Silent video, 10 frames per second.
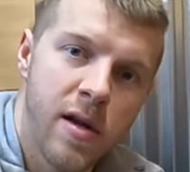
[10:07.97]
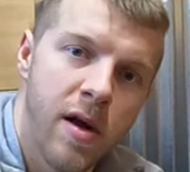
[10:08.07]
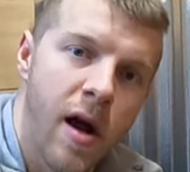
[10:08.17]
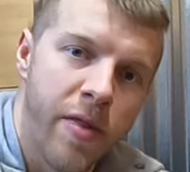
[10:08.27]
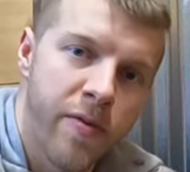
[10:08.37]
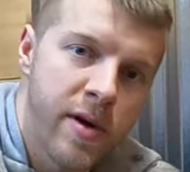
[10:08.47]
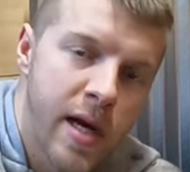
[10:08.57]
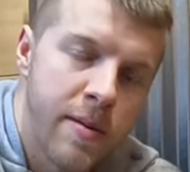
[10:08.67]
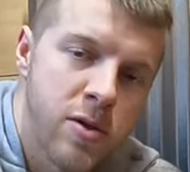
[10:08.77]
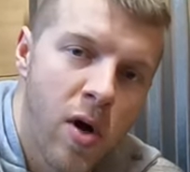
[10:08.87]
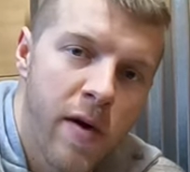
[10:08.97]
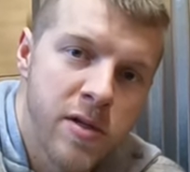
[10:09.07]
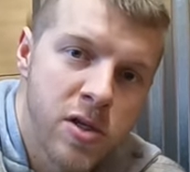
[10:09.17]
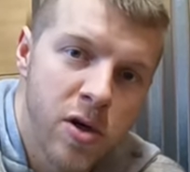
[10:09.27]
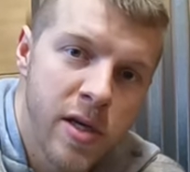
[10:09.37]
Uh, three times 12
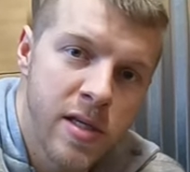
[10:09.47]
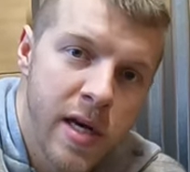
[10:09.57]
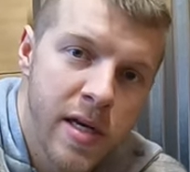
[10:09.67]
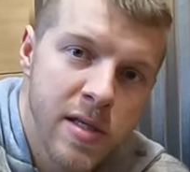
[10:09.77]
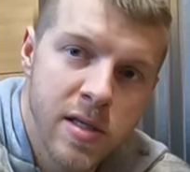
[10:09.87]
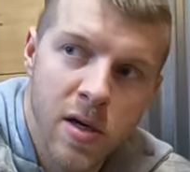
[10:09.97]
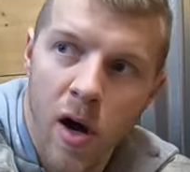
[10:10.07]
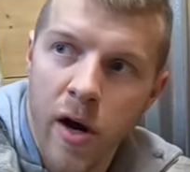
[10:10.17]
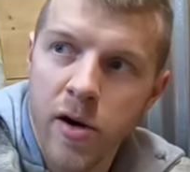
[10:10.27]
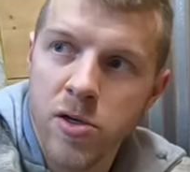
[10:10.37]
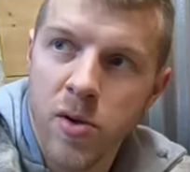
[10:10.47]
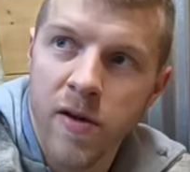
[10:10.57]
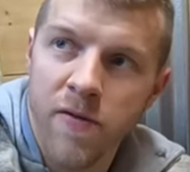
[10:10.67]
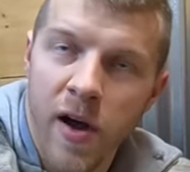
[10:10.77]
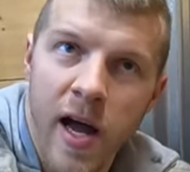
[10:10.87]
is 36. So
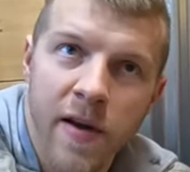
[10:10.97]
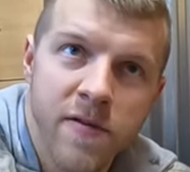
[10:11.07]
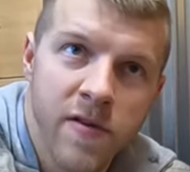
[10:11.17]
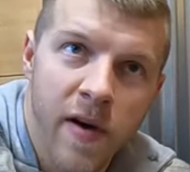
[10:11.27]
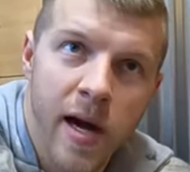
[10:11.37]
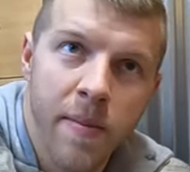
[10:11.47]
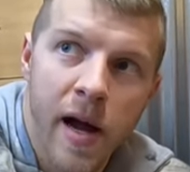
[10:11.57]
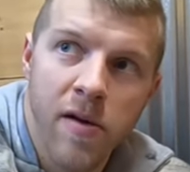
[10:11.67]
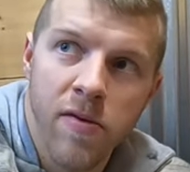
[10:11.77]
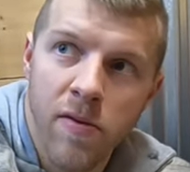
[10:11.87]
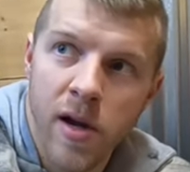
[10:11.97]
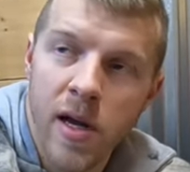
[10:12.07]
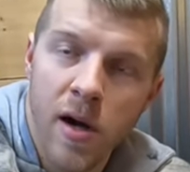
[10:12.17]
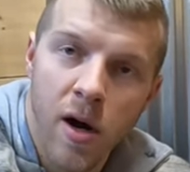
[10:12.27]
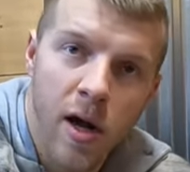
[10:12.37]
125 divided by
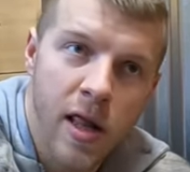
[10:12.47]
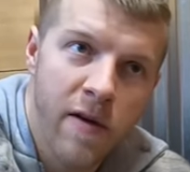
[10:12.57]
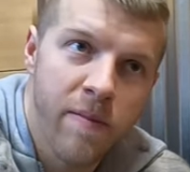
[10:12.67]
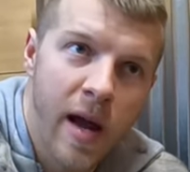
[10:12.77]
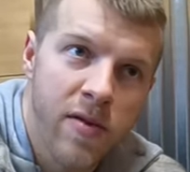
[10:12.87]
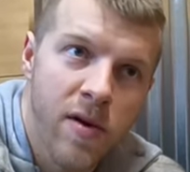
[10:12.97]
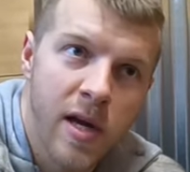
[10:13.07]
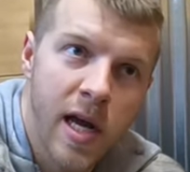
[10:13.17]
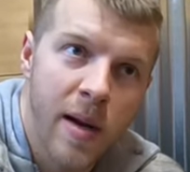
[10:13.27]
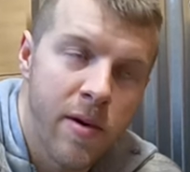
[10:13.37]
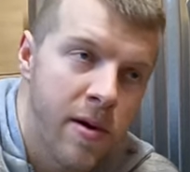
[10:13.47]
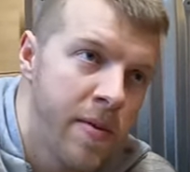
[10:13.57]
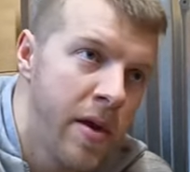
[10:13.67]
three. Oh, I love math on camera.